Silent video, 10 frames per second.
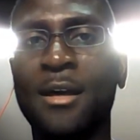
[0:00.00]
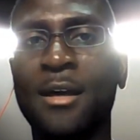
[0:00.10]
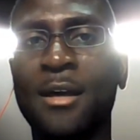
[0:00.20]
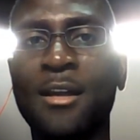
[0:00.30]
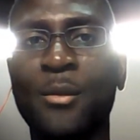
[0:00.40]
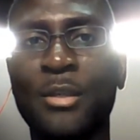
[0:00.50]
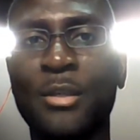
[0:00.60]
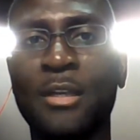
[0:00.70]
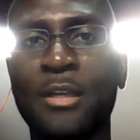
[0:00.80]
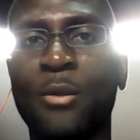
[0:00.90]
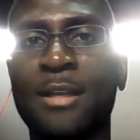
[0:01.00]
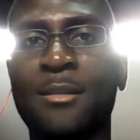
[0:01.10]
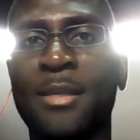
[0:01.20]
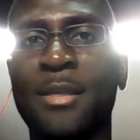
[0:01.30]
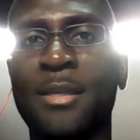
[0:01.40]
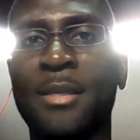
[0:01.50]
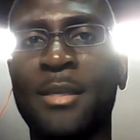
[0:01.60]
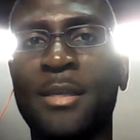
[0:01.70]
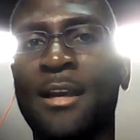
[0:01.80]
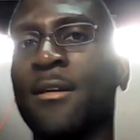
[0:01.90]
but we did want it to be
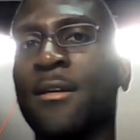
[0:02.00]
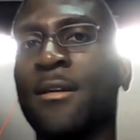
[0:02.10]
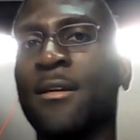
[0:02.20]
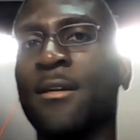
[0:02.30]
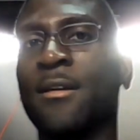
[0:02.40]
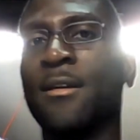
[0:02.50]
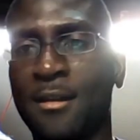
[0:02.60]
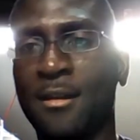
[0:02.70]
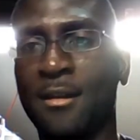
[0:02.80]
another